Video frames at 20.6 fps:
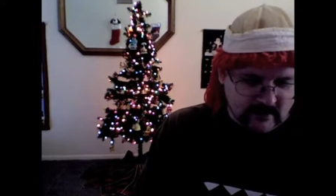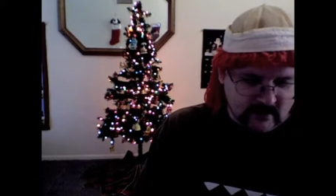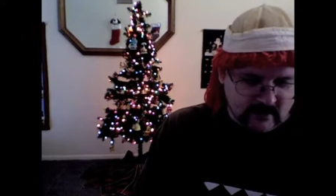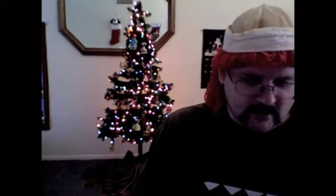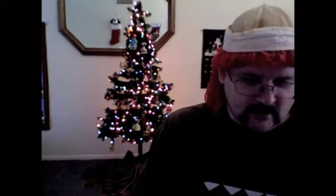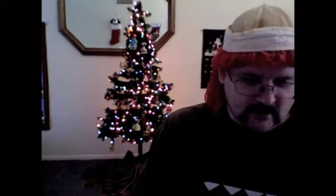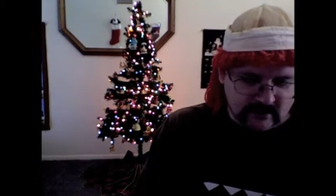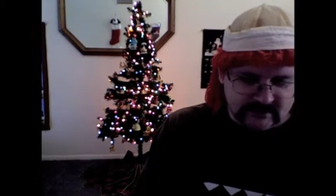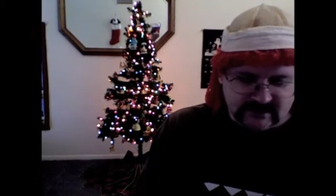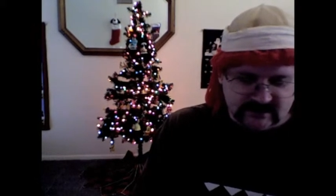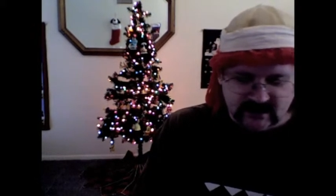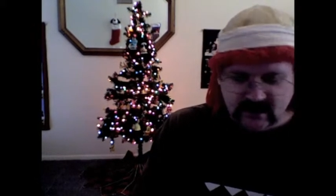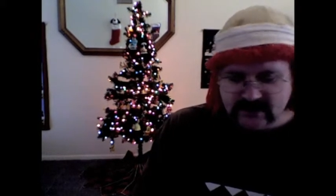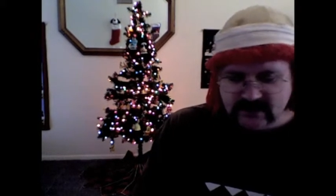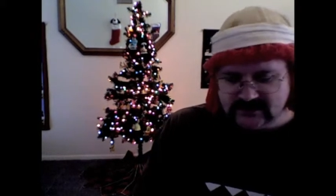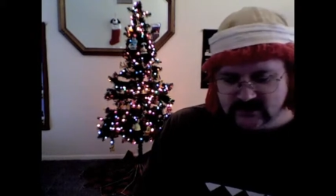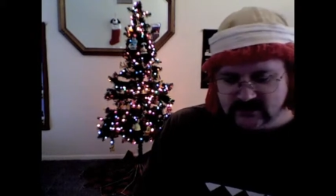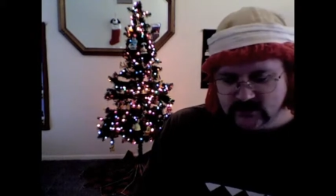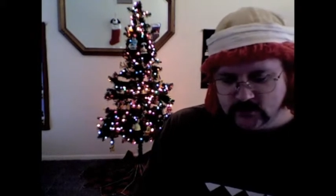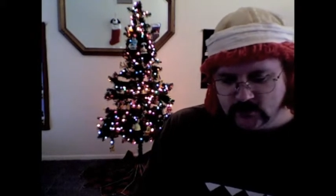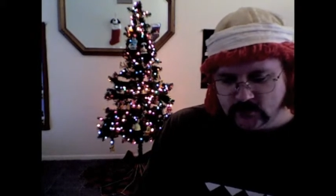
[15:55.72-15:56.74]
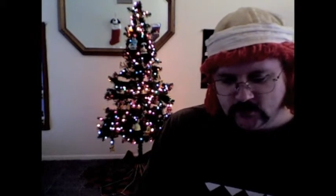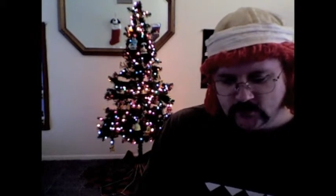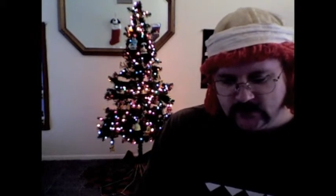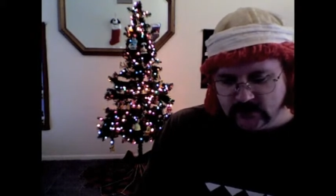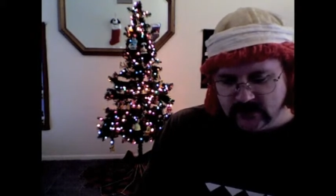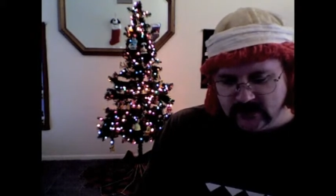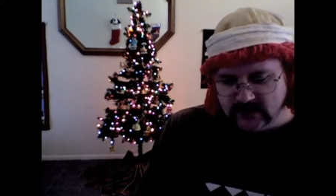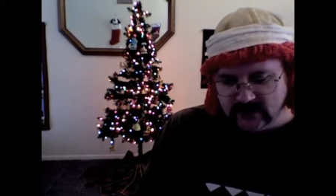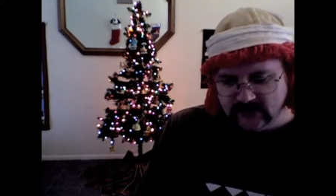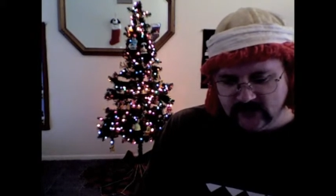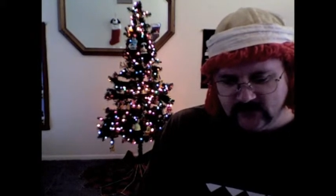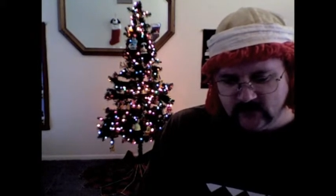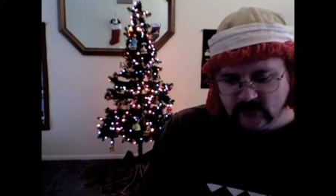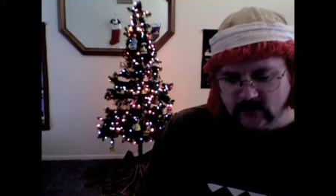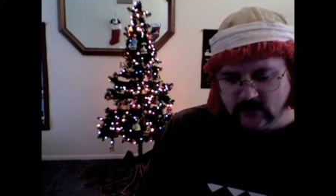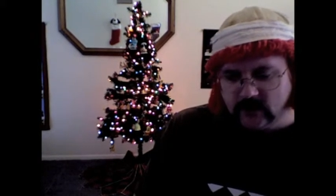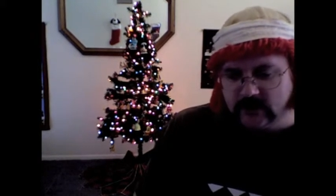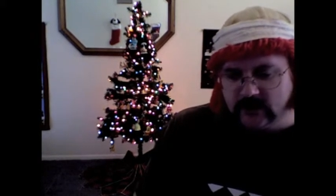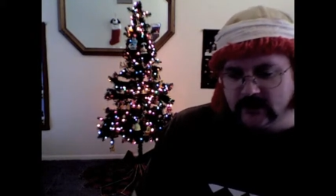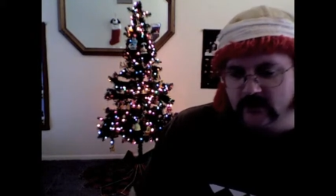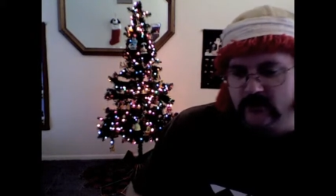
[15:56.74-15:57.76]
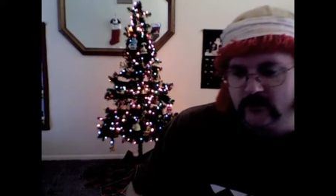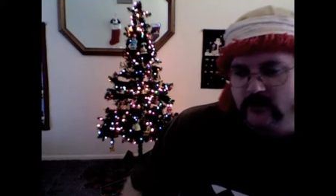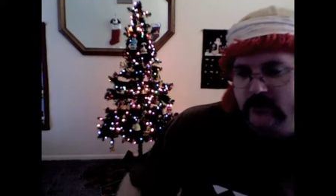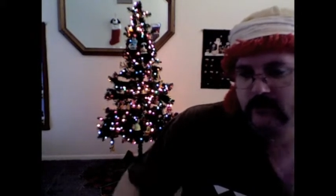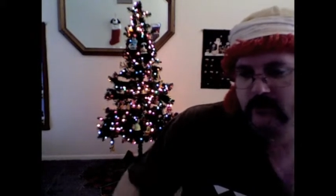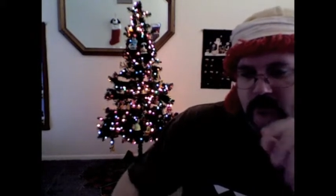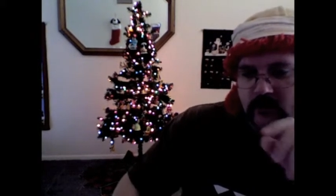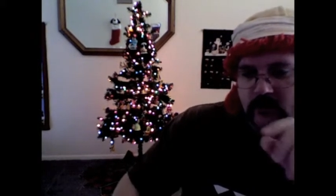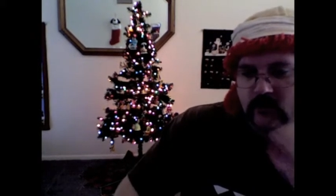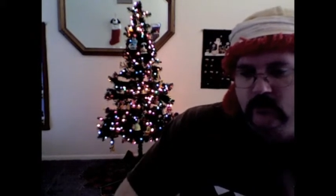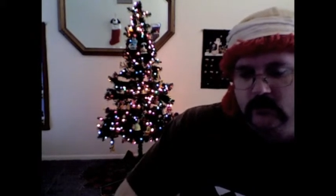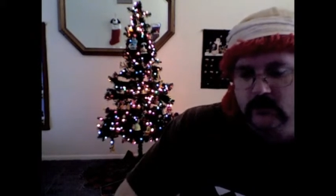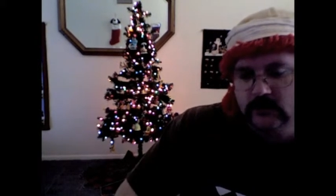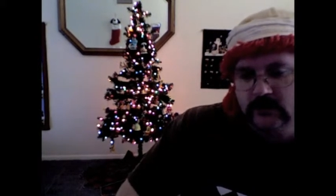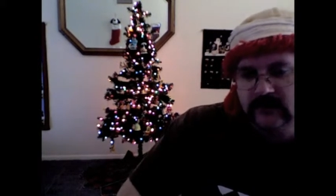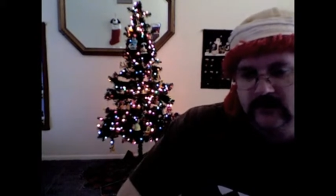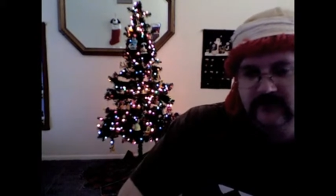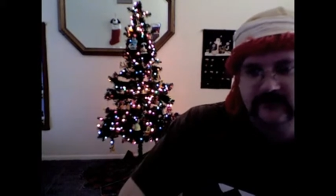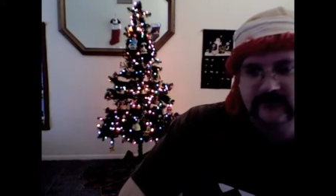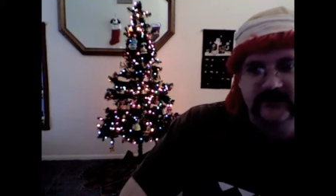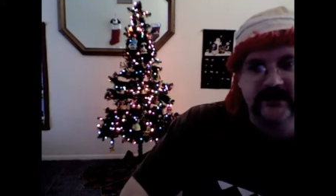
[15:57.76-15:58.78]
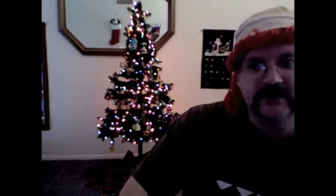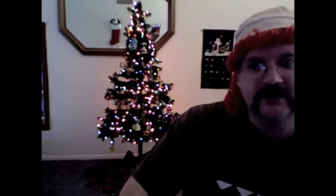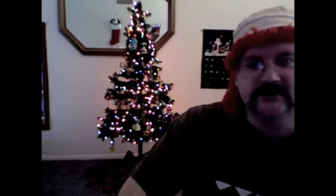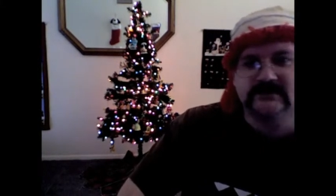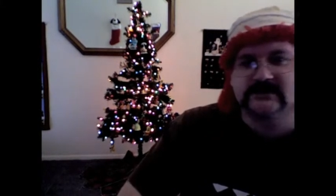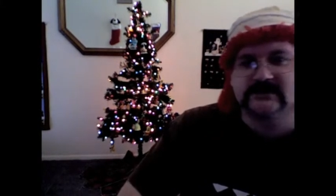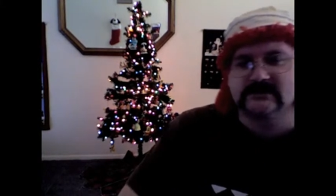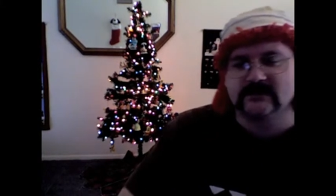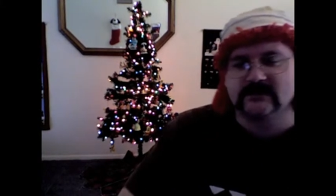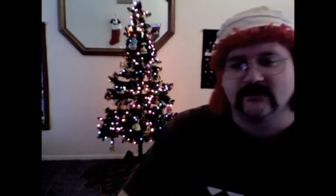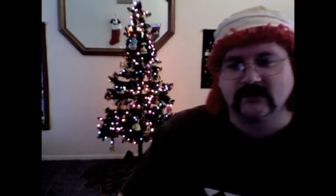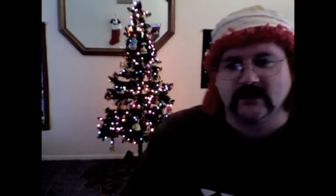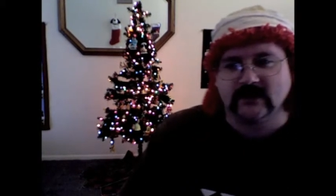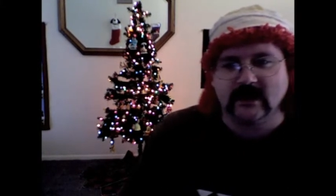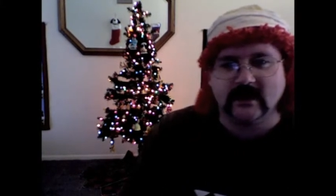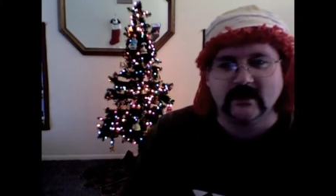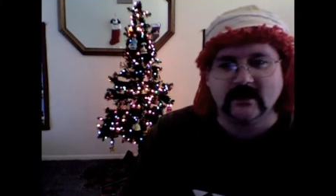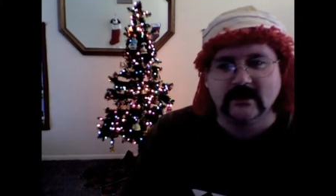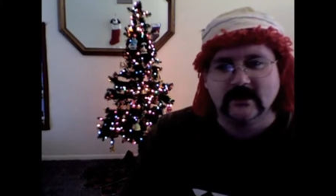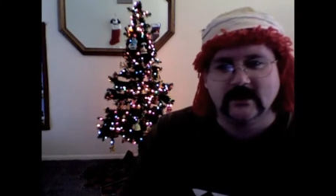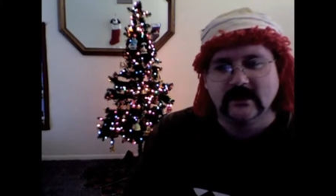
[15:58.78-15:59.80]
like I said, it's a good read if you like horror flicks and stuff like that.